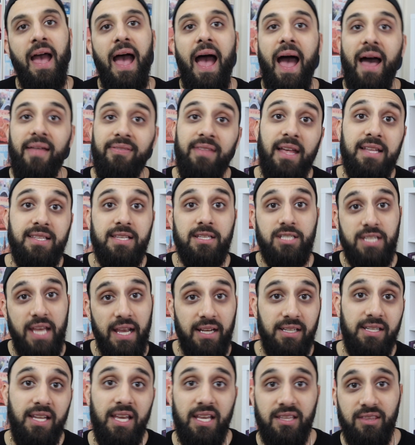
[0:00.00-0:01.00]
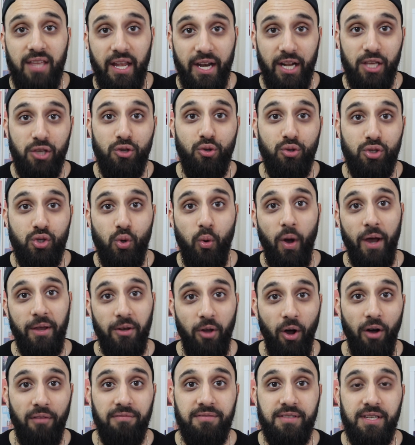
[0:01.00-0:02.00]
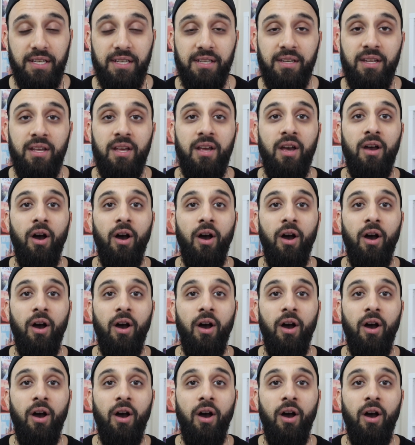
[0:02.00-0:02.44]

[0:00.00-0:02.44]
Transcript: and that's a technique that I use quite often.